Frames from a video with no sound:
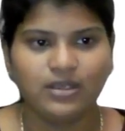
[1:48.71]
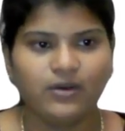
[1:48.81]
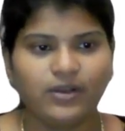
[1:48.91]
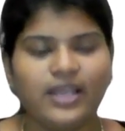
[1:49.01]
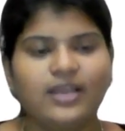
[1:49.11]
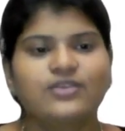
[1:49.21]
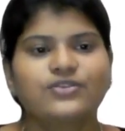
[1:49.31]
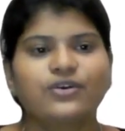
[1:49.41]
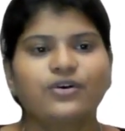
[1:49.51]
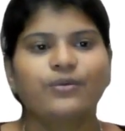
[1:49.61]
Okay,
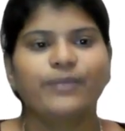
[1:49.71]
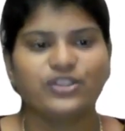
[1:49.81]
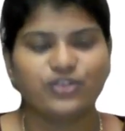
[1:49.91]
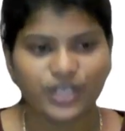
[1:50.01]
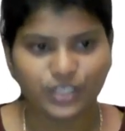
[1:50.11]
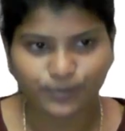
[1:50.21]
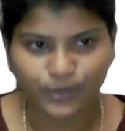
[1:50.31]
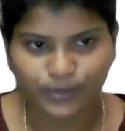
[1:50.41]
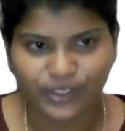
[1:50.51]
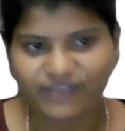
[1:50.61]
so maturation
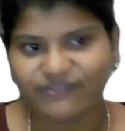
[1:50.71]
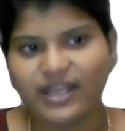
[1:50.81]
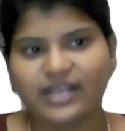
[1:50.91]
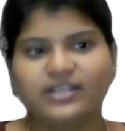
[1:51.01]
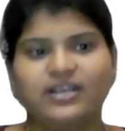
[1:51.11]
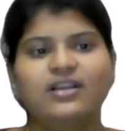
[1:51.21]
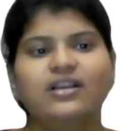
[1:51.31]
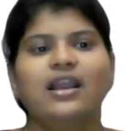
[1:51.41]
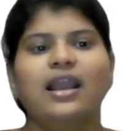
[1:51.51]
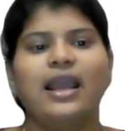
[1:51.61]
promoting factor,
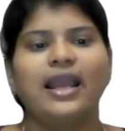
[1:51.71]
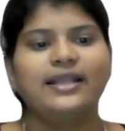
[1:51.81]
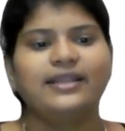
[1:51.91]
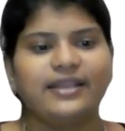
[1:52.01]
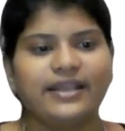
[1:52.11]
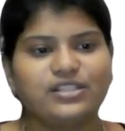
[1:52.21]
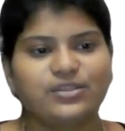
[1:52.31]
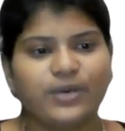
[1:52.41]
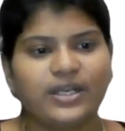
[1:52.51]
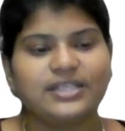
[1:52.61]
and the next
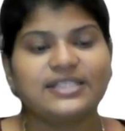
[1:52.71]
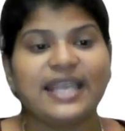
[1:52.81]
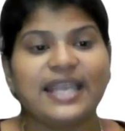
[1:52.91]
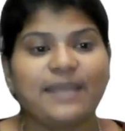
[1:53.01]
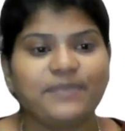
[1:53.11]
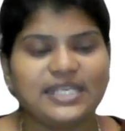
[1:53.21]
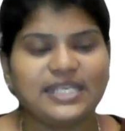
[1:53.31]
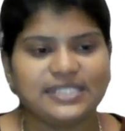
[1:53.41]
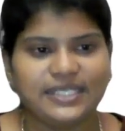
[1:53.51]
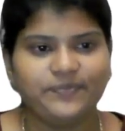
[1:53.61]
one is
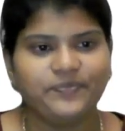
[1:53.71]
APC.